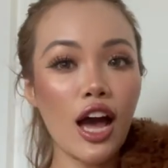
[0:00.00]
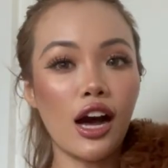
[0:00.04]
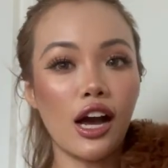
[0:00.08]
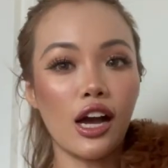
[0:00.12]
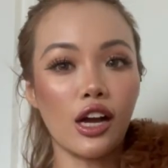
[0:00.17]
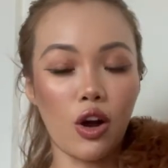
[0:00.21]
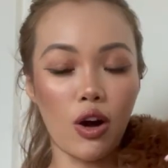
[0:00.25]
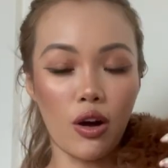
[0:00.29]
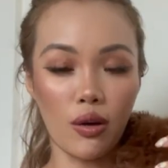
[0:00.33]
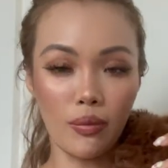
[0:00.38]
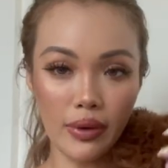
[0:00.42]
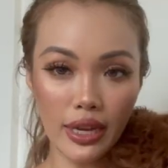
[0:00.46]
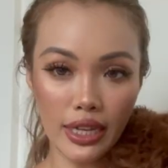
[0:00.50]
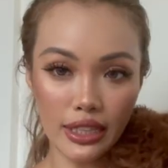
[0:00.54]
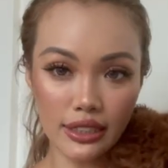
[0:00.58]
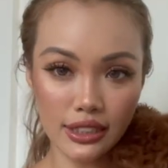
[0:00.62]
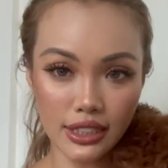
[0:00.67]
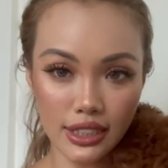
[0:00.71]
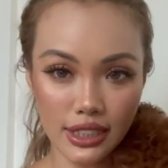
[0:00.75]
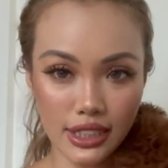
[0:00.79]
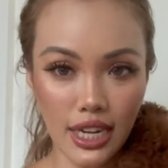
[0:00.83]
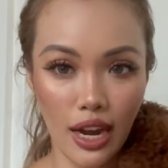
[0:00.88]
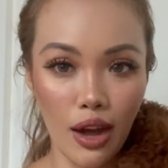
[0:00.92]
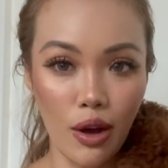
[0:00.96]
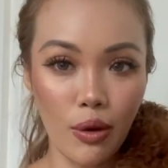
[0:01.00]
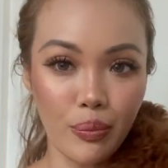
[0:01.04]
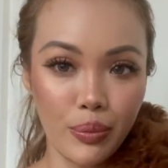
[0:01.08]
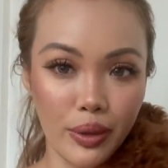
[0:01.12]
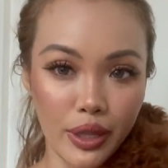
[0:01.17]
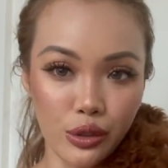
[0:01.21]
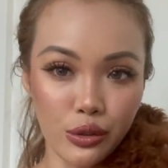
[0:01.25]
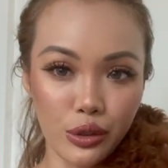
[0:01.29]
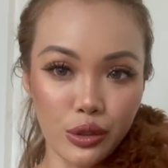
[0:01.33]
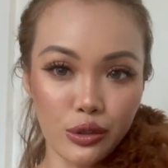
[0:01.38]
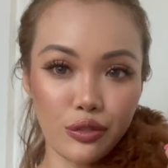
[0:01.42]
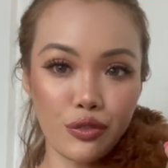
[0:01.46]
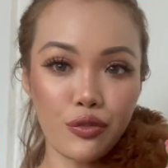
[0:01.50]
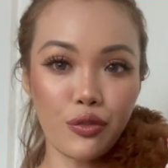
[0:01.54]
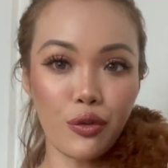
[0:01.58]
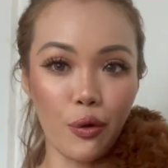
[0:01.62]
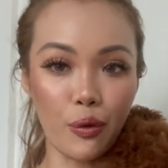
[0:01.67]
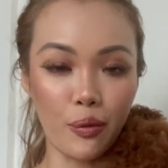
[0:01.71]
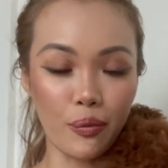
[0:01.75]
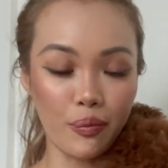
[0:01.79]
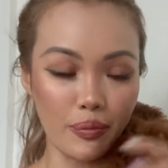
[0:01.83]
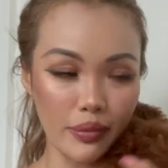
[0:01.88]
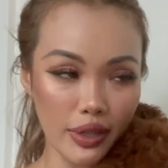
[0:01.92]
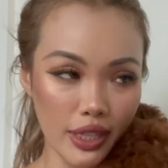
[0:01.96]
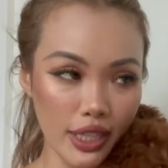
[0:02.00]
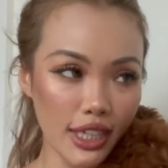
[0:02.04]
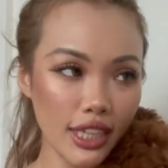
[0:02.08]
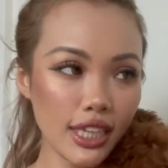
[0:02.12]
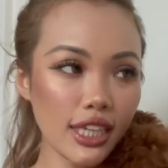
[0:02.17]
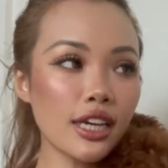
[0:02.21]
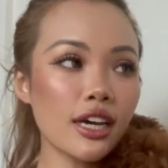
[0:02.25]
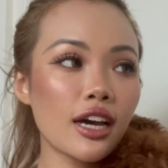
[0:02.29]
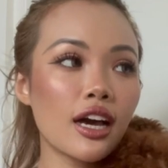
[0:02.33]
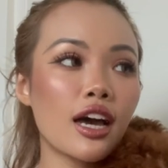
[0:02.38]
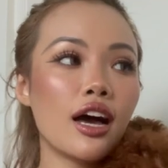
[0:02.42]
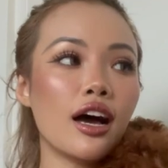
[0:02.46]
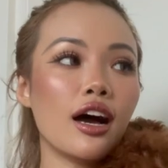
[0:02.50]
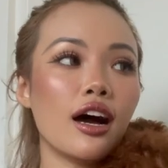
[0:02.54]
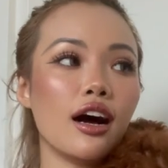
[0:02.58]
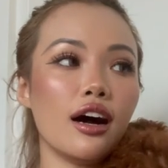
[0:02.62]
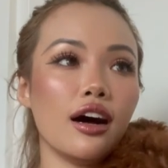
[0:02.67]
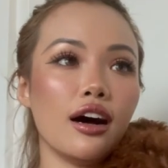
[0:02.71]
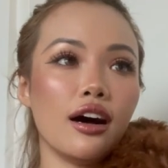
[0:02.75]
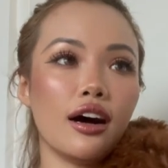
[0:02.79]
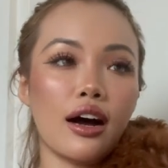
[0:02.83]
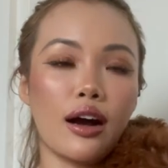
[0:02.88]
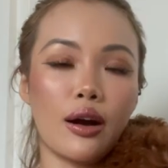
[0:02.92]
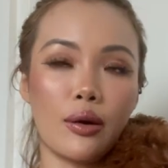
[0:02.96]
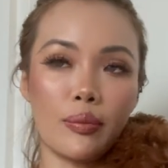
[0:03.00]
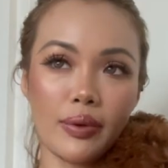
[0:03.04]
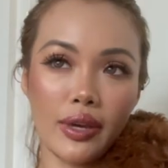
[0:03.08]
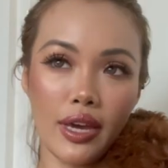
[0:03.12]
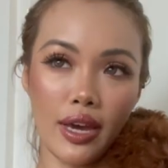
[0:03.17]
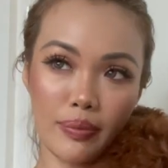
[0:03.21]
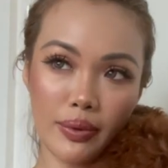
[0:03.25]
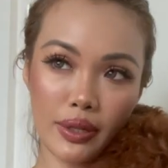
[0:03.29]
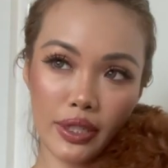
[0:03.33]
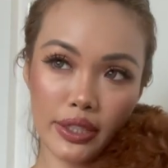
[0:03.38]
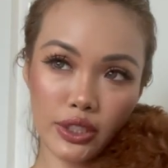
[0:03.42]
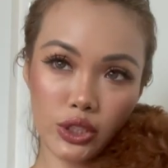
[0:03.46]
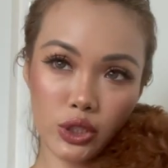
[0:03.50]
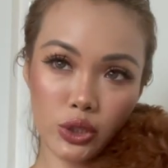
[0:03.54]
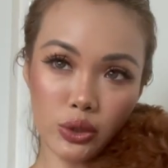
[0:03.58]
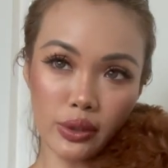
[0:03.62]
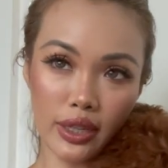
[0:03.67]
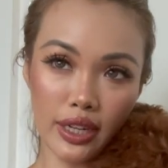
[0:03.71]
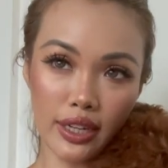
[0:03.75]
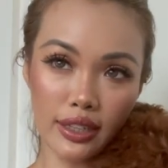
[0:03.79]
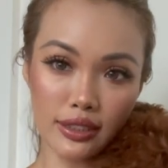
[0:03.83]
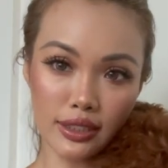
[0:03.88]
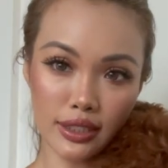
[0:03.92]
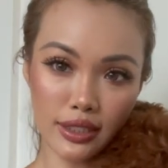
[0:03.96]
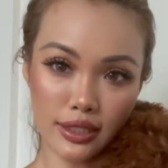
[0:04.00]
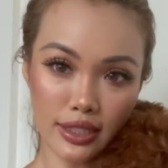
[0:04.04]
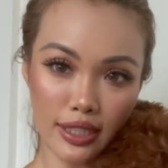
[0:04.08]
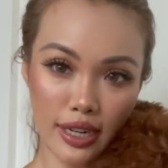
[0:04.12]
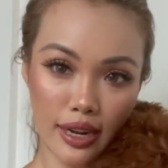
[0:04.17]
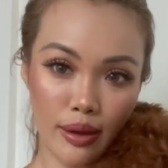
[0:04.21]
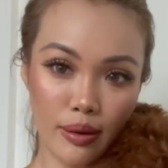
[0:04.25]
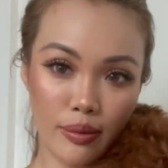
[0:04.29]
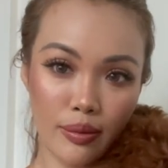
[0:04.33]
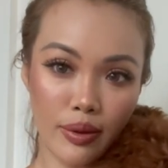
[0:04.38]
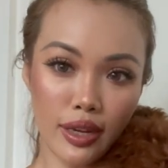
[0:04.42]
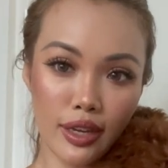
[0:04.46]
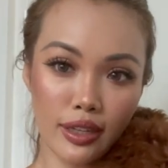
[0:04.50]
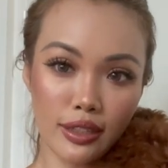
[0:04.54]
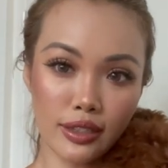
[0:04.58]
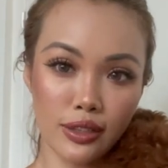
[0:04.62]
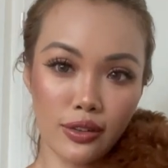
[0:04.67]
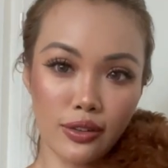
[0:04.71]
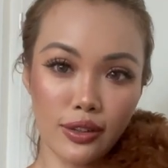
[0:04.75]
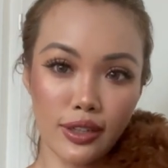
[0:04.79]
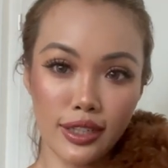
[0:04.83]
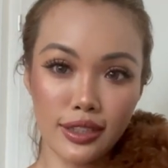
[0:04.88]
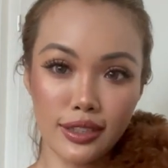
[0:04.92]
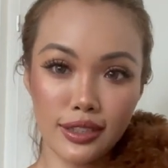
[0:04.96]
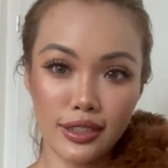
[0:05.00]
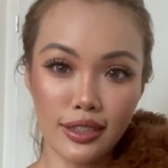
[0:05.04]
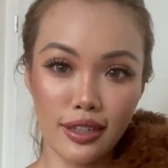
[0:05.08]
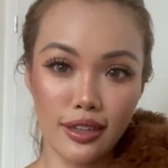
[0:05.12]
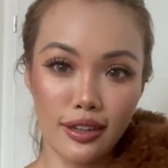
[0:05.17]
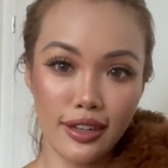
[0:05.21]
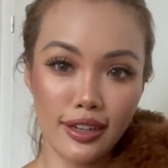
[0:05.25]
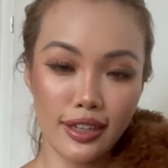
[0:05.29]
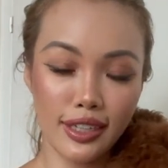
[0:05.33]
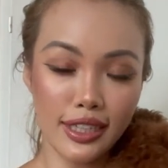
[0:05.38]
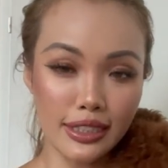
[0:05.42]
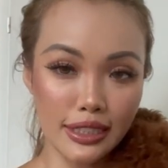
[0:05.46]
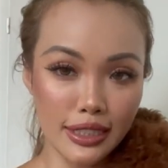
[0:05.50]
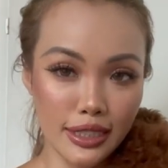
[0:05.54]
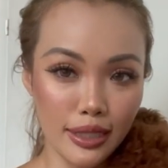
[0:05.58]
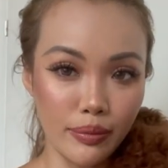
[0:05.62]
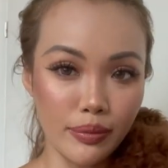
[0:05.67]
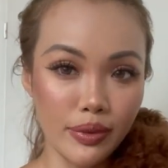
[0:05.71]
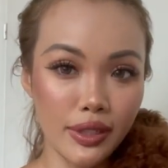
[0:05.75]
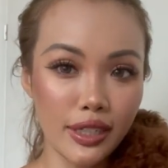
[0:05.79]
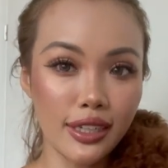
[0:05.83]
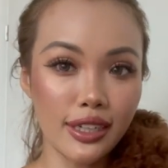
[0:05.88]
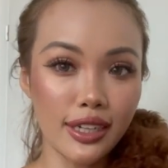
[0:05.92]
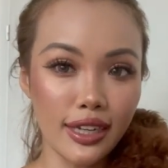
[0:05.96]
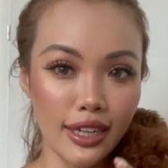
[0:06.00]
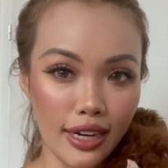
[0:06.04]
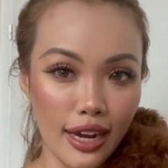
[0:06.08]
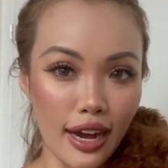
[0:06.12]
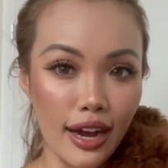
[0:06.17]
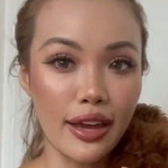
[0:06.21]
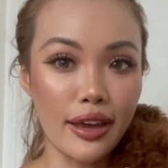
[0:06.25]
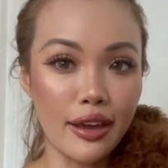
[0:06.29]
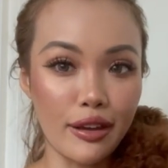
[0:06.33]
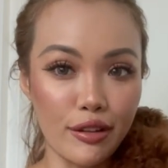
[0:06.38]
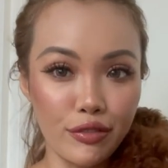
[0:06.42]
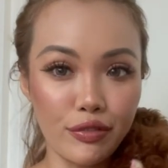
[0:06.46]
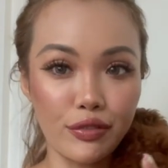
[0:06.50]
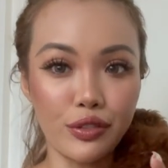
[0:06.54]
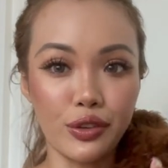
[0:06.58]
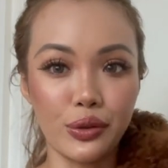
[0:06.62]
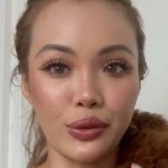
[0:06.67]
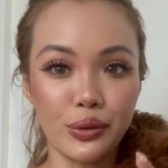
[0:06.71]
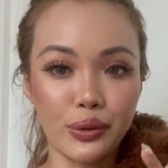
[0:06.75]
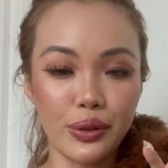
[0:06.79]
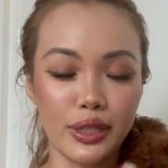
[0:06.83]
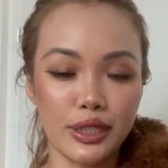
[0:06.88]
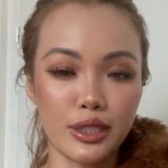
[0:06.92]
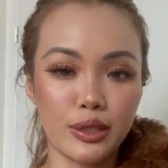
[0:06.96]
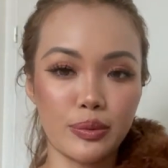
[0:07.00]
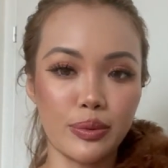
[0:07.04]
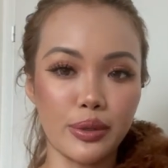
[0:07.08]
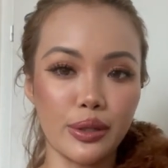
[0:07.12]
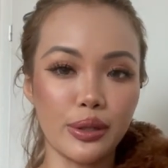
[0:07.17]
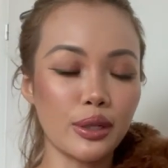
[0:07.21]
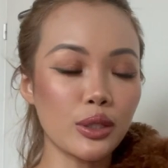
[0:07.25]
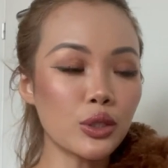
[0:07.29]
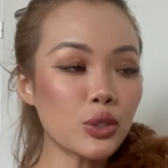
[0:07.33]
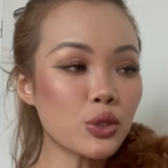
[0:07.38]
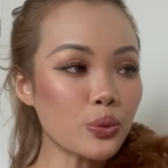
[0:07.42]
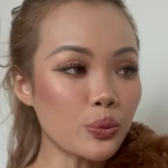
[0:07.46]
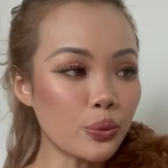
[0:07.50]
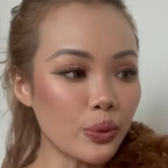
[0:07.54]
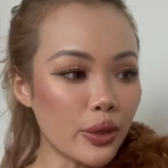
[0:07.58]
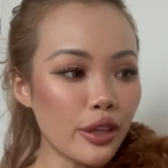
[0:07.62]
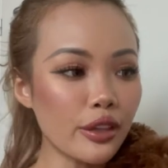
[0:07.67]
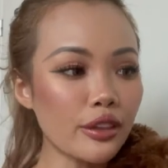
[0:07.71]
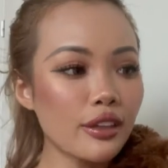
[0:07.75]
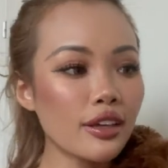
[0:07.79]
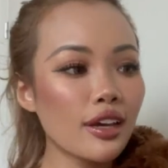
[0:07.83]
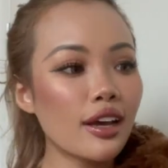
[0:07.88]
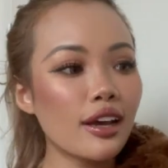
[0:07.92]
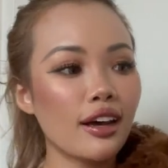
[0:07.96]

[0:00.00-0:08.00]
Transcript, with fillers: a comment down below for me uh, I'll be happy to answer them as long as uh, it's something that I have you know experience with